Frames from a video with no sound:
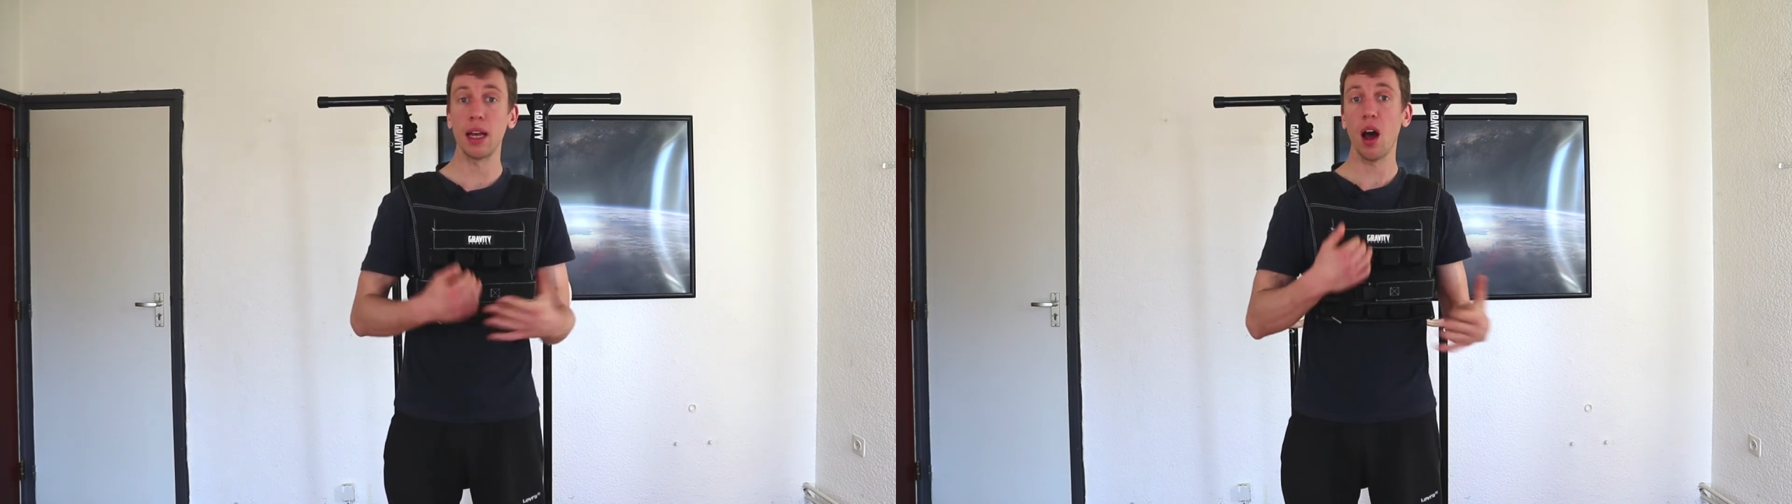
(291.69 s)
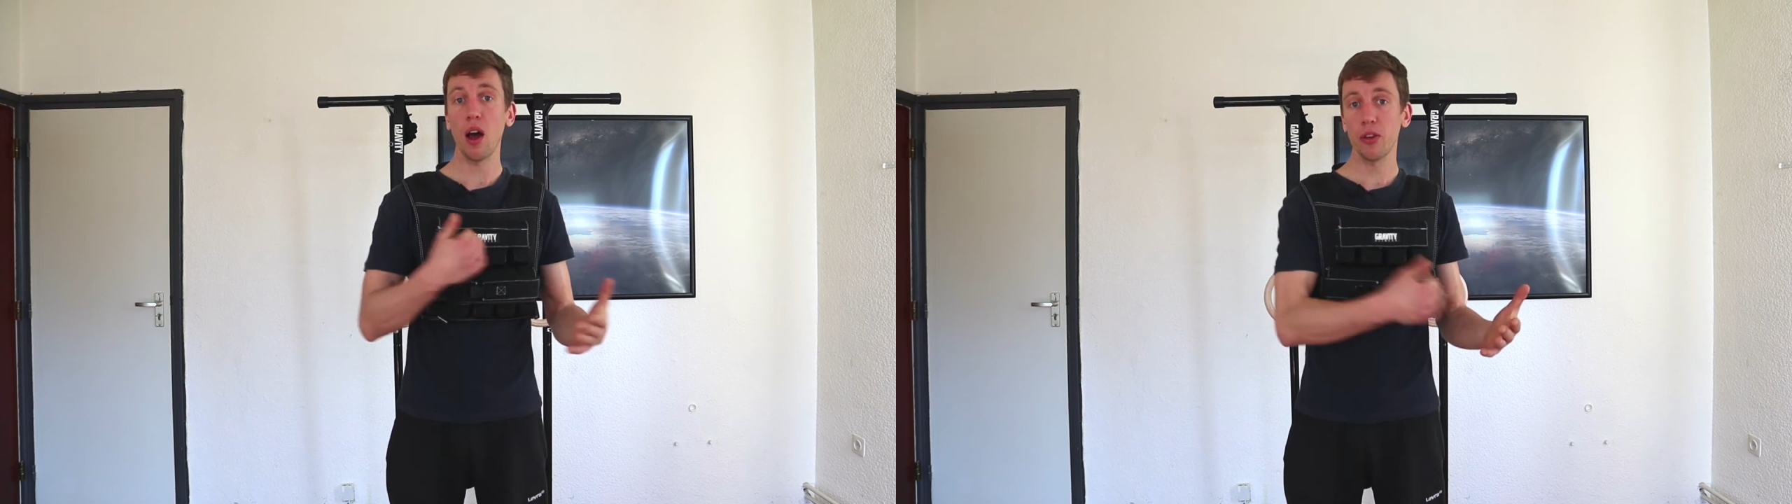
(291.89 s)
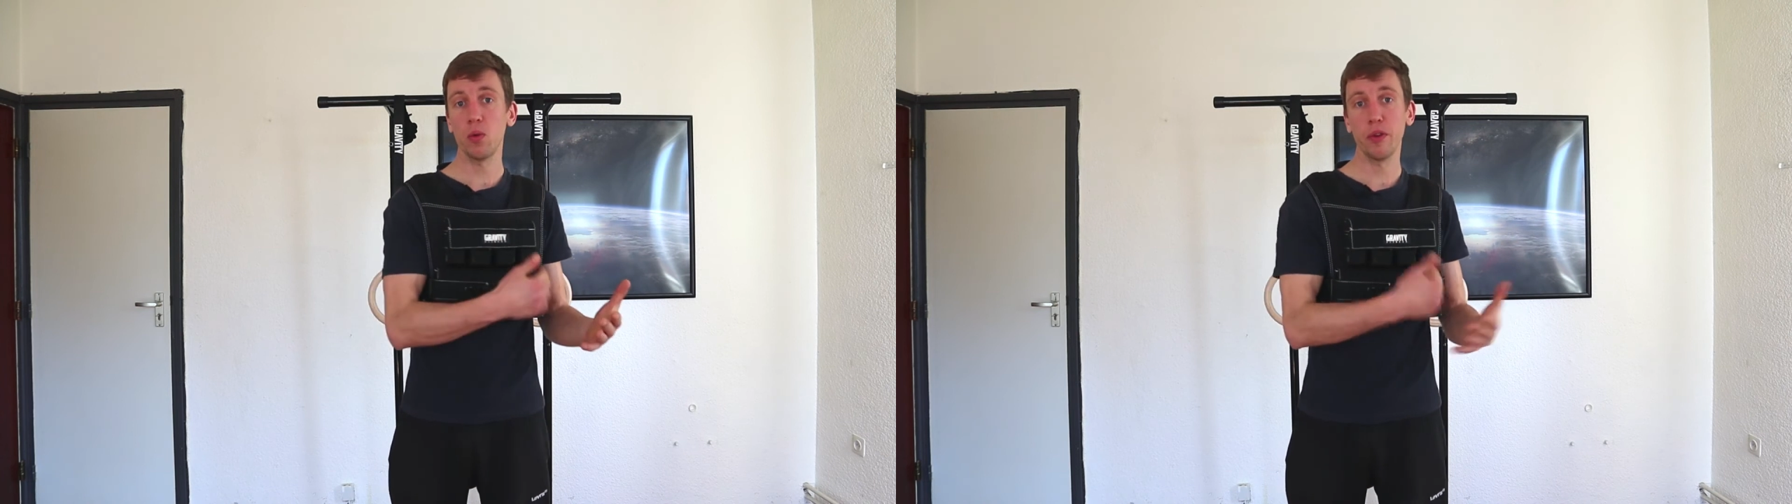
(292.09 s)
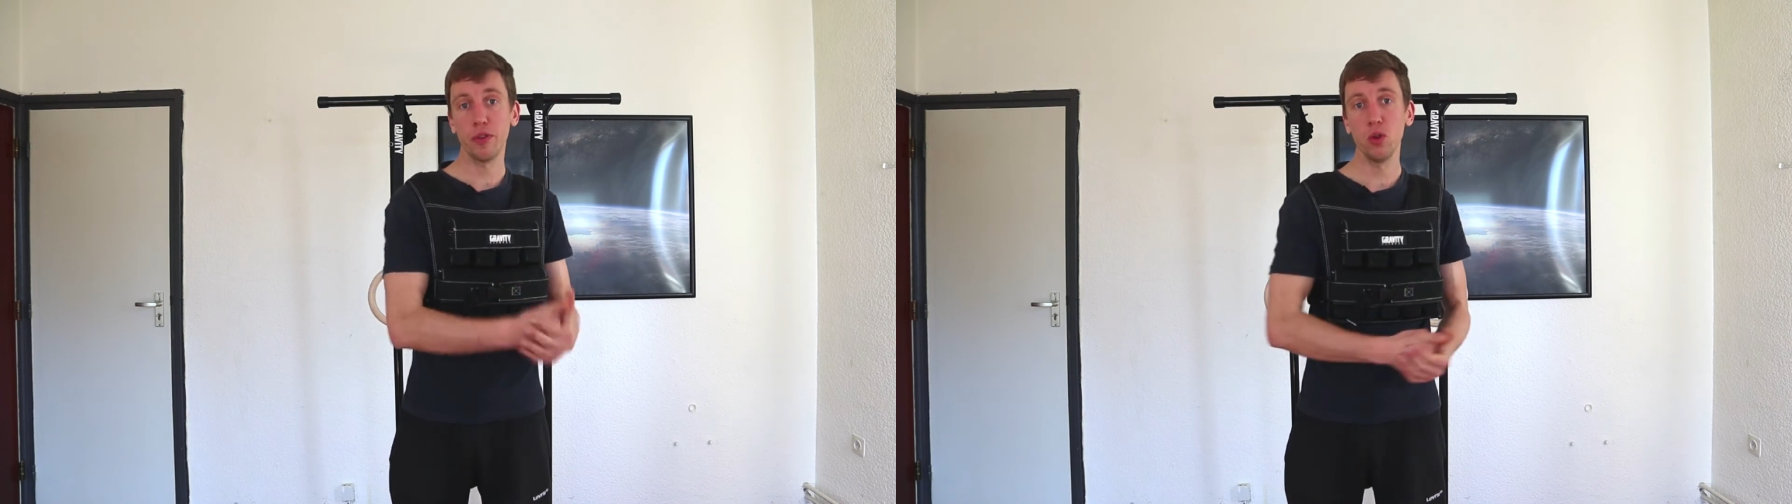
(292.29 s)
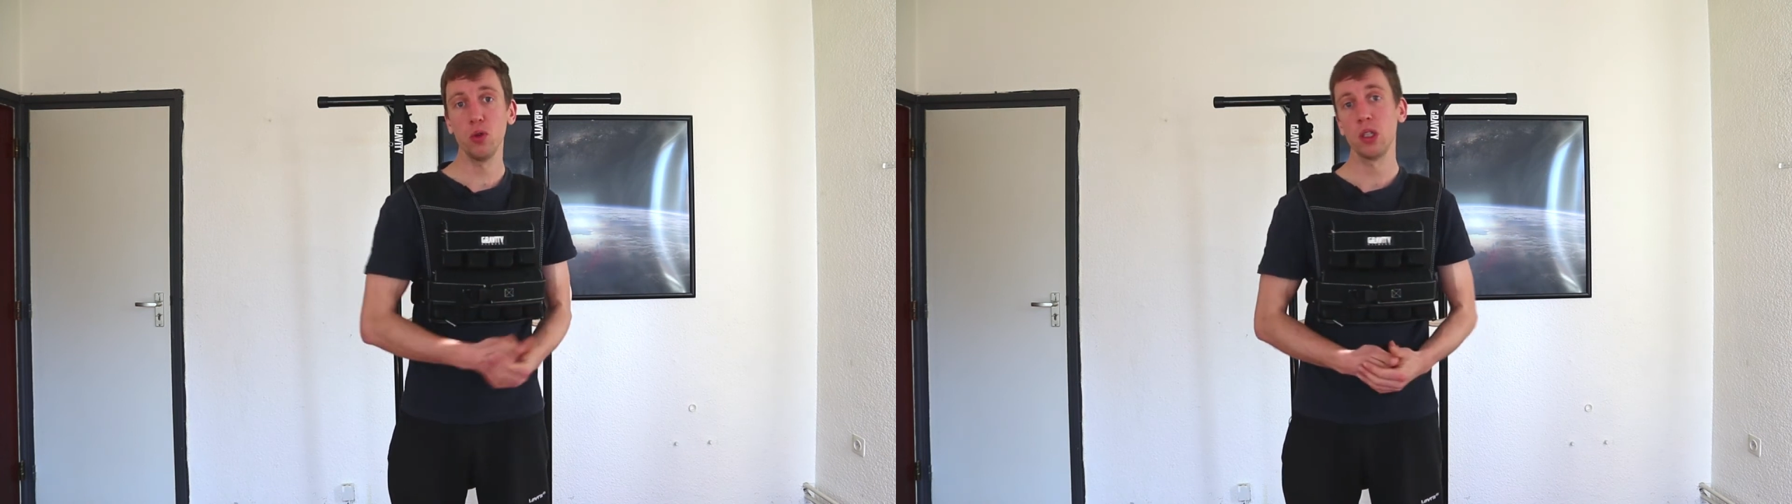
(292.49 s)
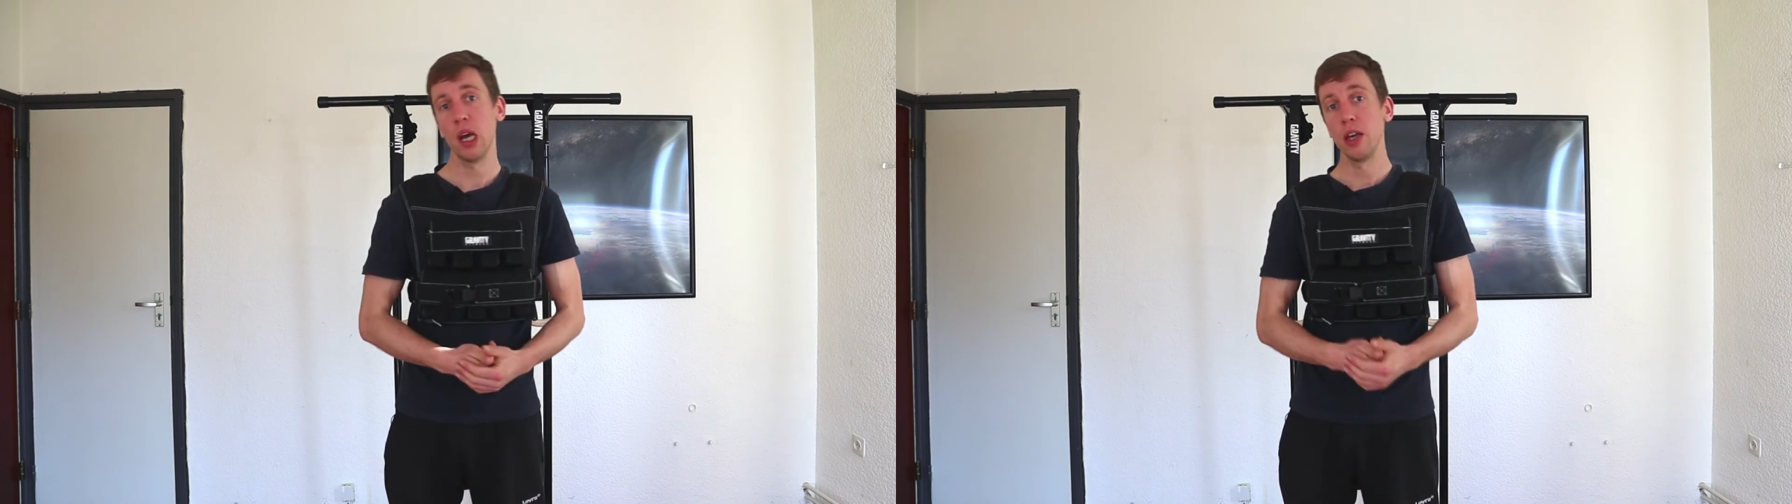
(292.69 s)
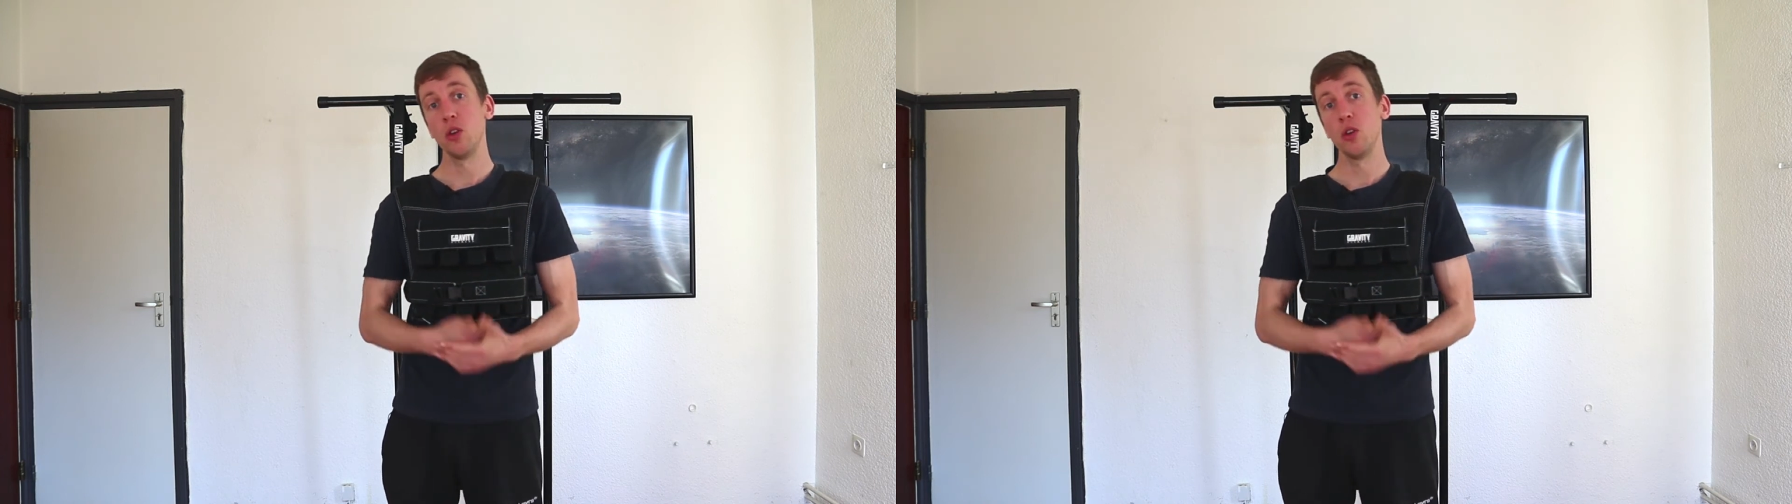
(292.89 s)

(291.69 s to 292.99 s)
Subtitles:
any other reviews,